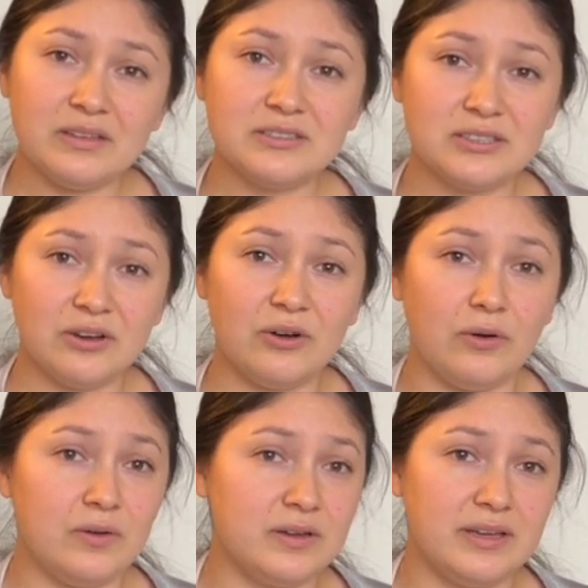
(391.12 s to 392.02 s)

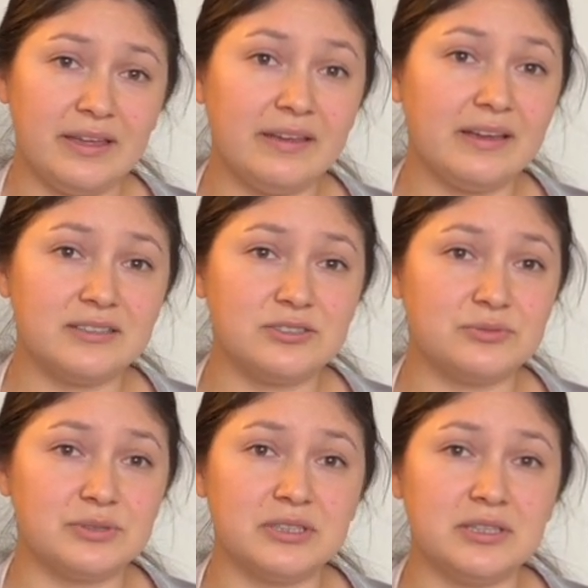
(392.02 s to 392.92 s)
So it's
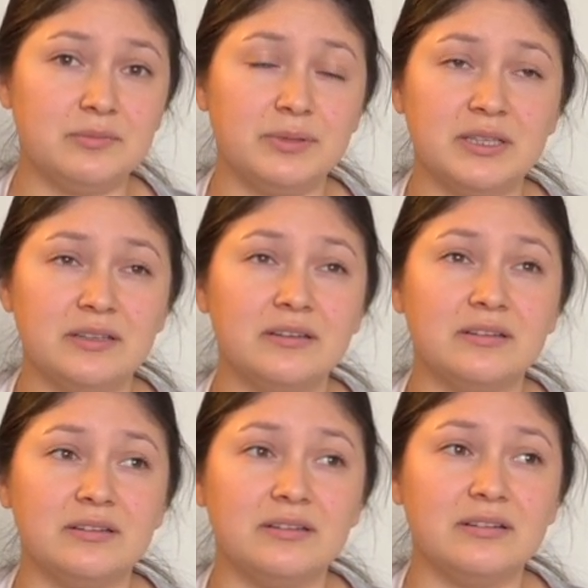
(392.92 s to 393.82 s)
really
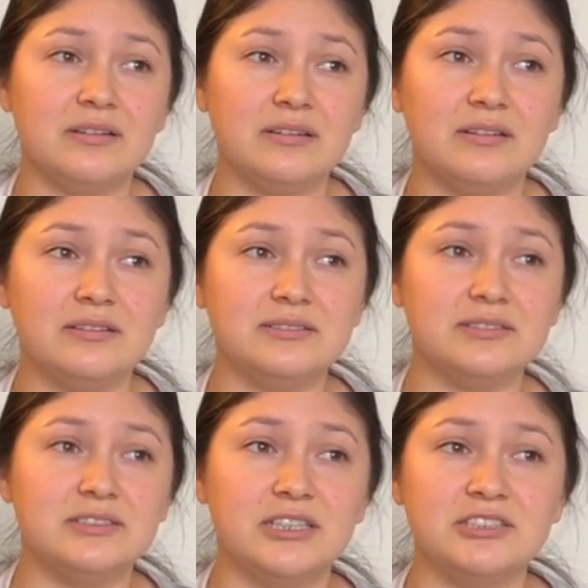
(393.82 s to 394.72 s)
been
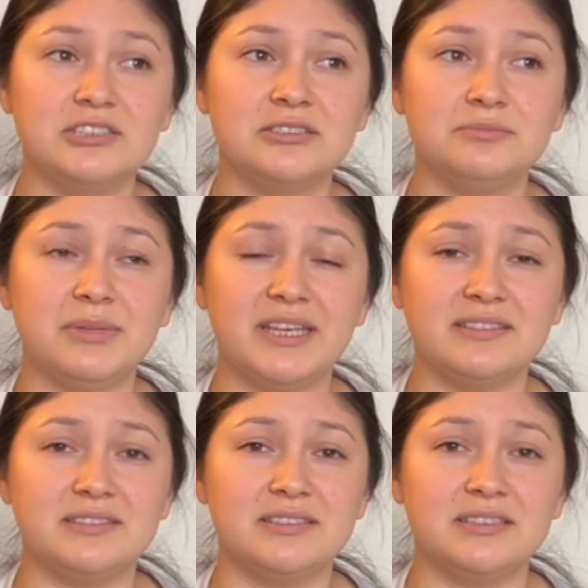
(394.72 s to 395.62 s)
such an
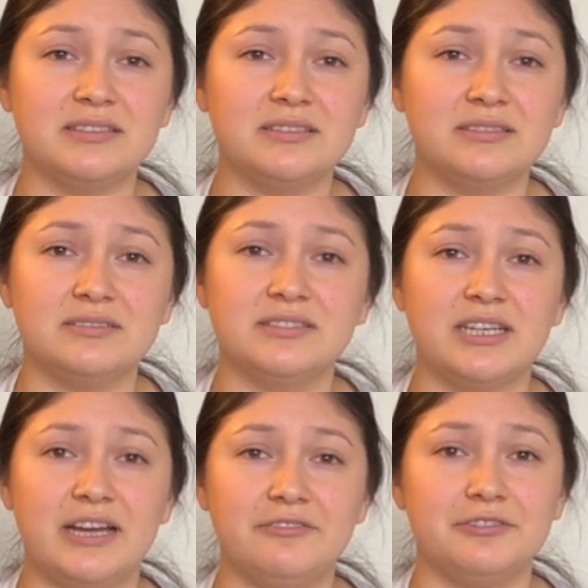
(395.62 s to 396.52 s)
amazing
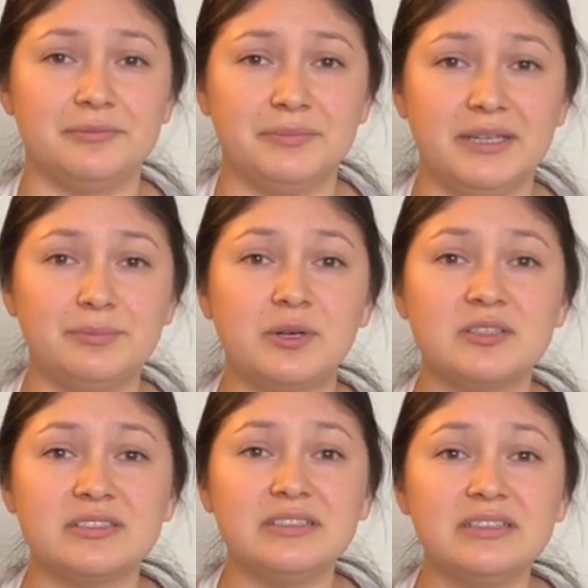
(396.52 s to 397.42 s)
time for me
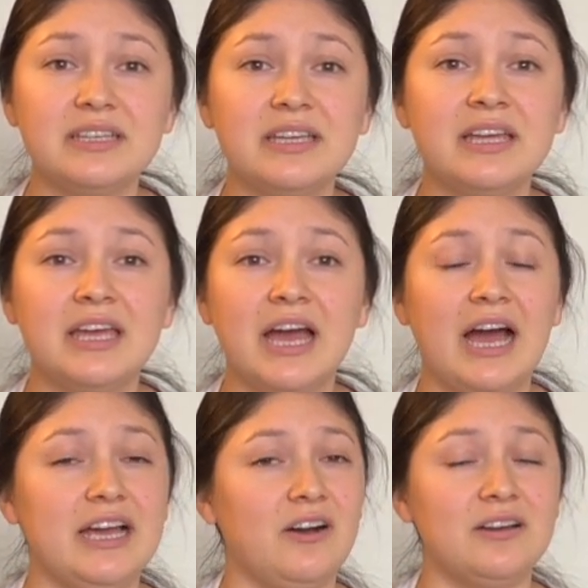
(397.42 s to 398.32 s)
personally.
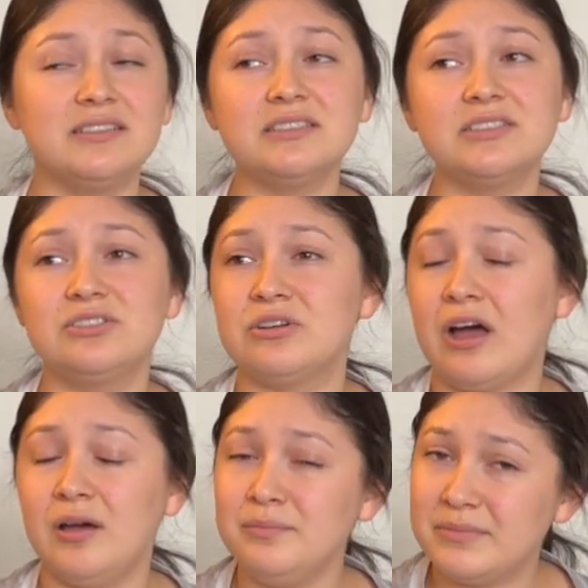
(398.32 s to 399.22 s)
I honestly do
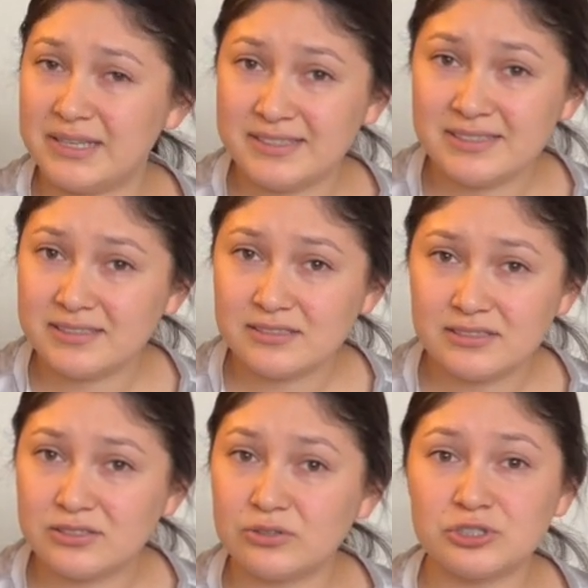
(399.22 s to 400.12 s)
not miss
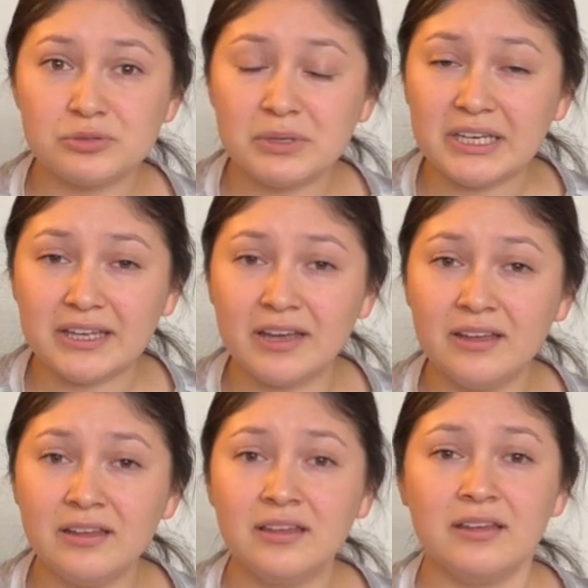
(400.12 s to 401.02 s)
social
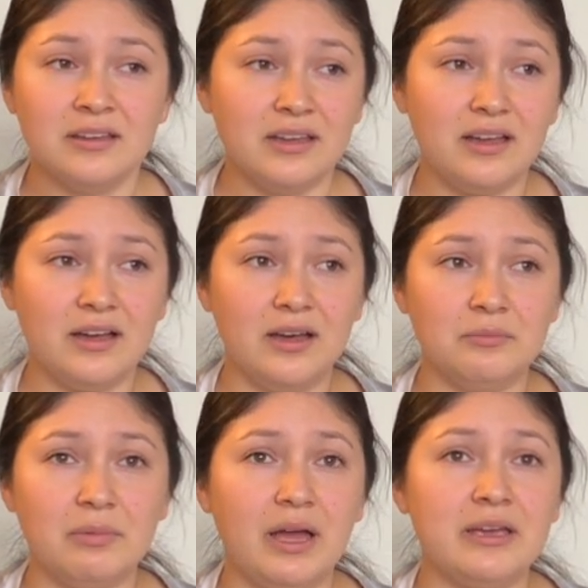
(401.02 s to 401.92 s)
media.
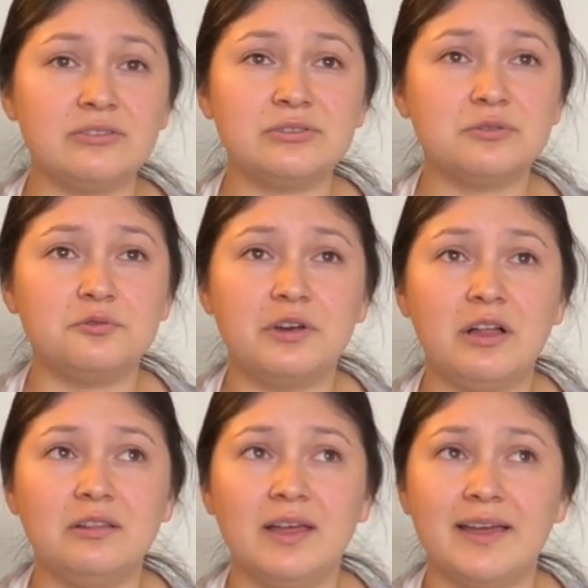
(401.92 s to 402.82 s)
I also
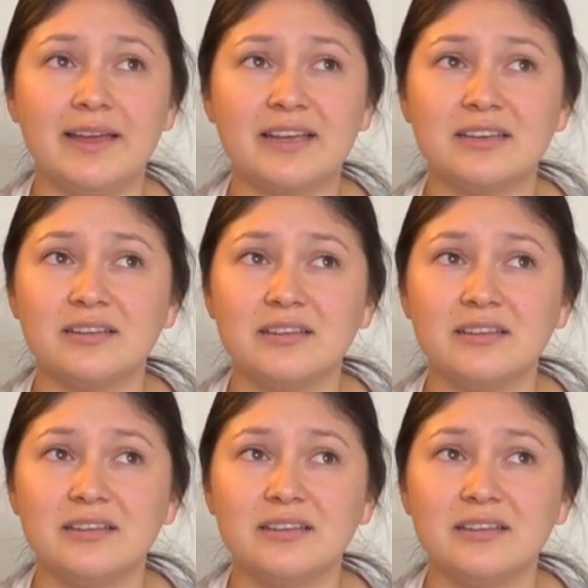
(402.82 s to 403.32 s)
felt like